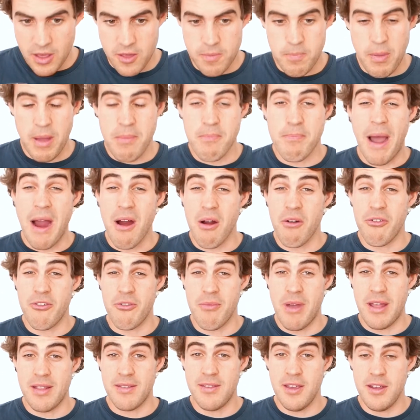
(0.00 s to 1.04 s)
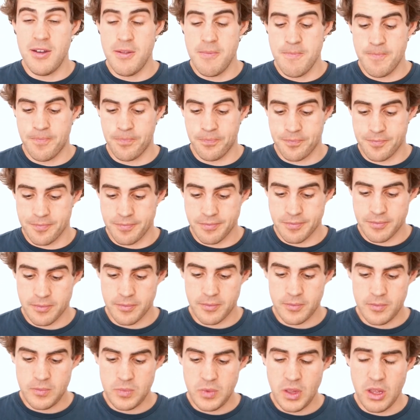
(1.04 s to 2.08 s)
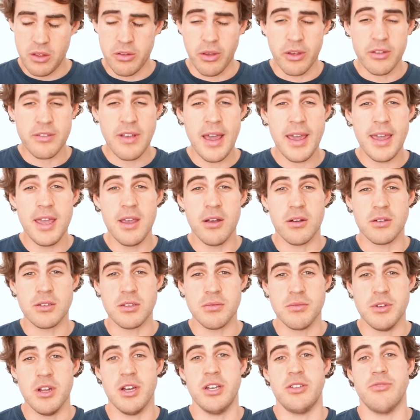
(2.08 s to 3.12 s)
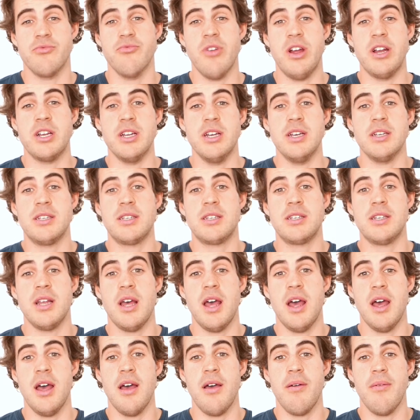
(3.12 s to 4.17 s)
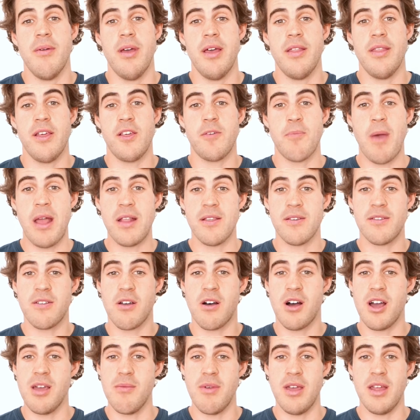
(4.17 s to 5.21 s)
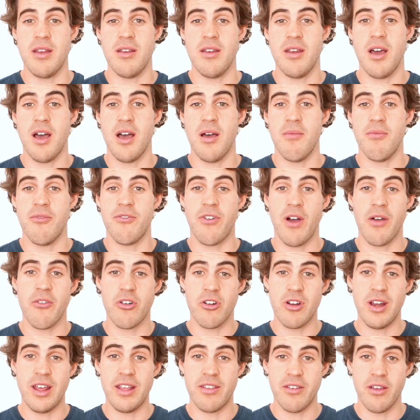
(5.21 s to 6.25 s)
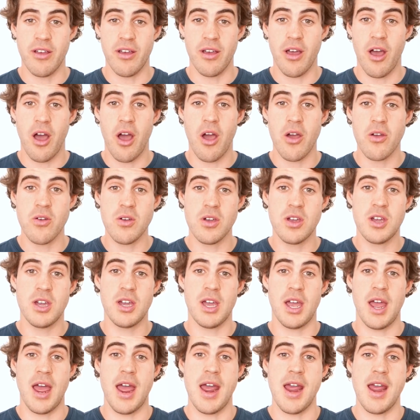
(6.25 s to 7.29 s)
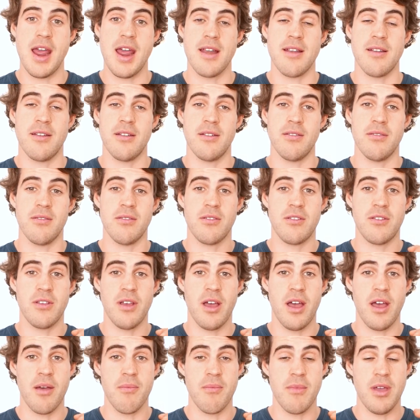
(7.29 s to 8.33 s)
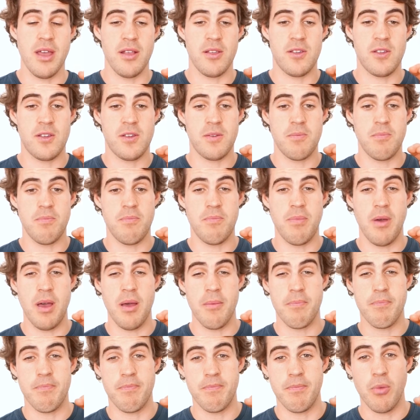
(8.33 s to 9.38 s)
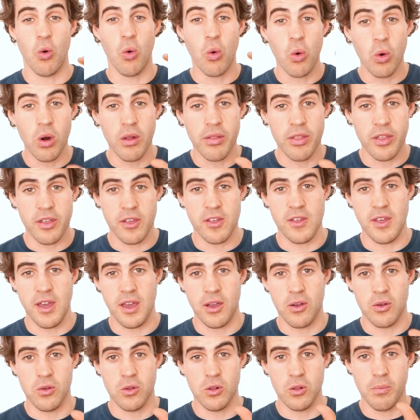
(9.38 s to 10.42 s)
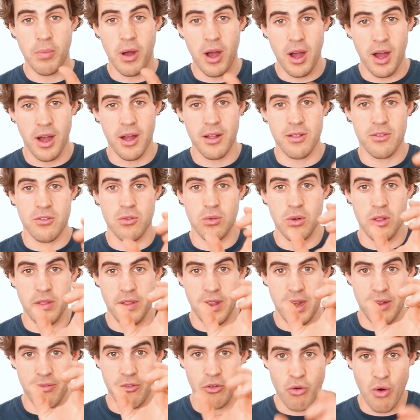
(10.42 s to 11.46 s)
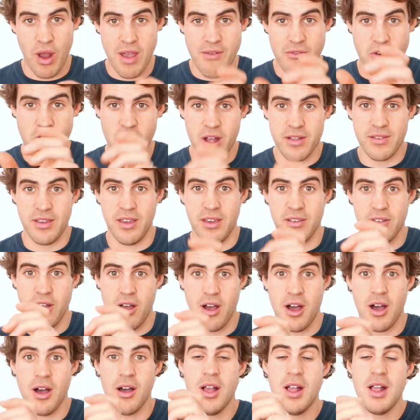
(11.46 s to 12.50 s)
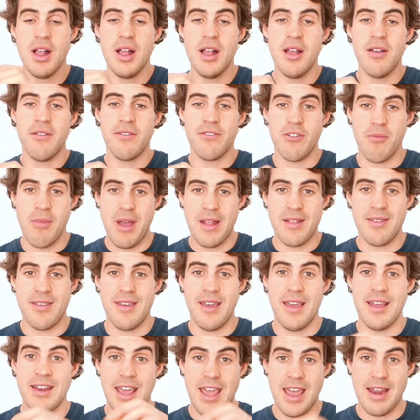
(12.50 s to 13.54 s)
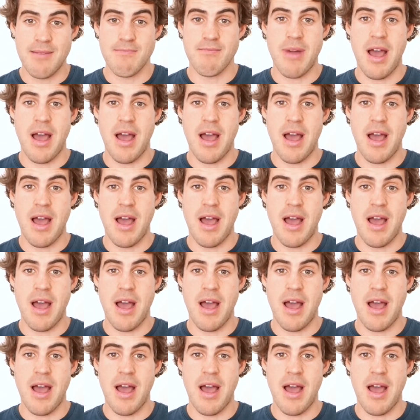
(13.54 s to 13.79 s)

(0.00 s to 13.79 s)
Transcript: been barrel fermented, so it's taking on some nice richness. It spends time in 500 litre oak, and it's all of the single parts, all of the different grape varieties are fermented in